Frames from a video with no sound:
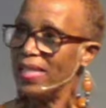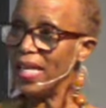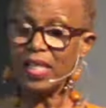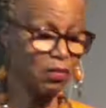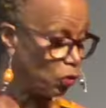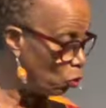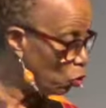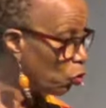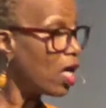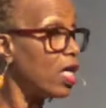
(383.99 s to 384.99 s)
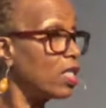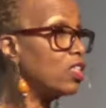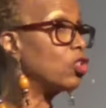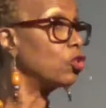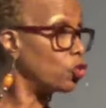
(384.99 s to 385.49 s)
They give you
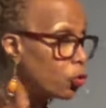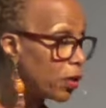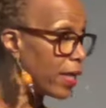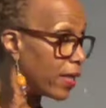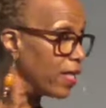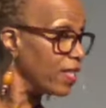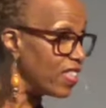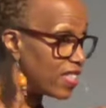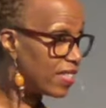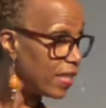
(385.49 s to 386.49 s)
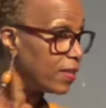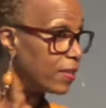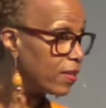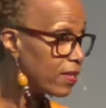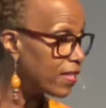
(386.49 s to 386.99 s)
drugs to trick the
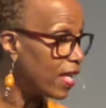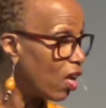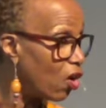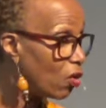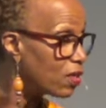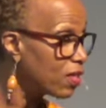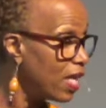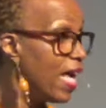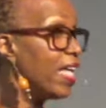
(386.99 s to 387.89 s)
sentinel cells